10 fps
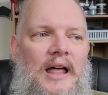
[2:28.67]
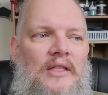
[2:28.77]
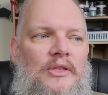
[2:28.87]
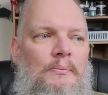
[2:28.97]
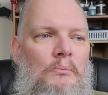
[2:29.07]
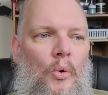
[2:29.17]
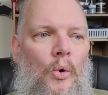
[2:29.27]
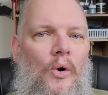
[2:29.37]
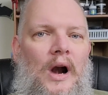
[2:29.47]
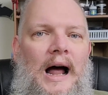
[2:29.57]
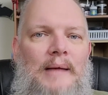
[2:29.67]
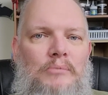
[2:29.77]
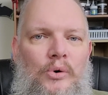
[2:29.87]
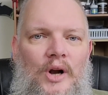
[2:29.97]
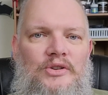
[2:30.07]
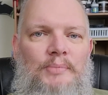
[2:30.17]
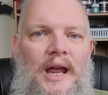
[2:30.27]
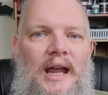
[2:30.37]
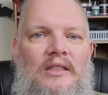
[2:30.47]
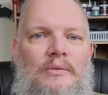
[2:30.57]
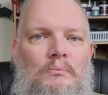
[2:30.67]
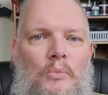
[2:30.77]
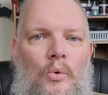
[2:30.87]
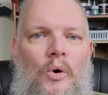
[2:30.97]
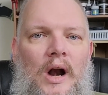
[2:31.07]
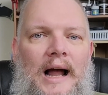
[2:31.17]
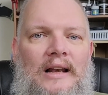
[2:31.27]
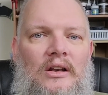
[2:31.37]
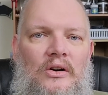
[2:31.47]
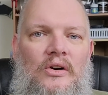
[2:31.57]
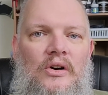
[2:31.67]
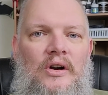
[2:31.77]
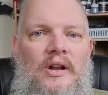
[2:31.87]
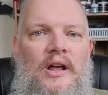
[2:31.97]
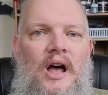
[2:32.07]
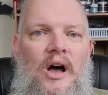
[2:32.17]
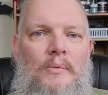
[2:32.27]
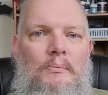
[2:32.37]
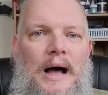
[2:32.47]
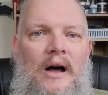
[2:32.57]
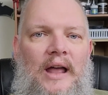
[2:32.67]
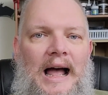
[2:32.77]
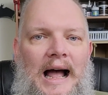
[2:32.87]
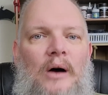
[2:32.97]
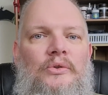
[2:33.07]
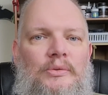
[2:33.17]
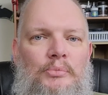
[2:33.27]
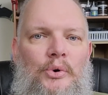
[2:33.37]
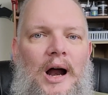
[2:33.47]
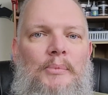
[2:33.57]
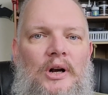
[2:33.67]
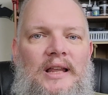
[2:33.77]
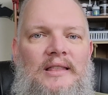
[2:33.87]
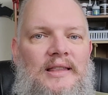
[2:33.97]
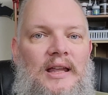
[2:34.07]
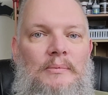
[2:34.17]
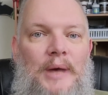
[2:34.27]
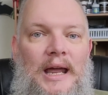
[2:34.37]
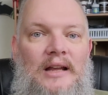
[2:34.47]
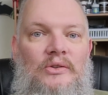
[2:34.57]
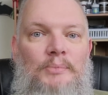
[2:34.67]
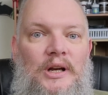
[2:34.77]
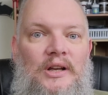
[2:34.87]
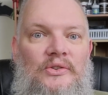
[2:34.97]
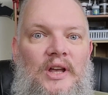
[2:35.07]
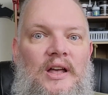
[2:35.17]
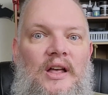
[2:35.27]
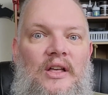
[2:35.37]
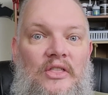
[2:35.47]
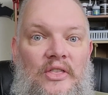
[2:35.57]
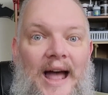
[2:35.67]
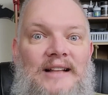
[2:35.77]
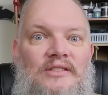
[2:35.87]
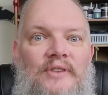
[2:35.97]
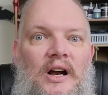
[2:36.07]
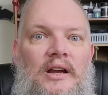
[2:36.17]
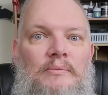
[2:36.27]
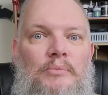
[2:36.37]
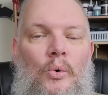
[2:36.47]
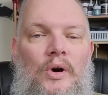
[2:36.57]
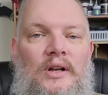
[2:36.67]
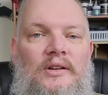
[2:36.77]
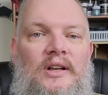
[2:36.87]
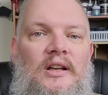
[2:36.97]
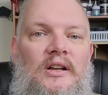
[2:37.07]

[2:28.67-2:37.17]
the more I brush paint, the more I learn about how to properly thin paints because that's very important.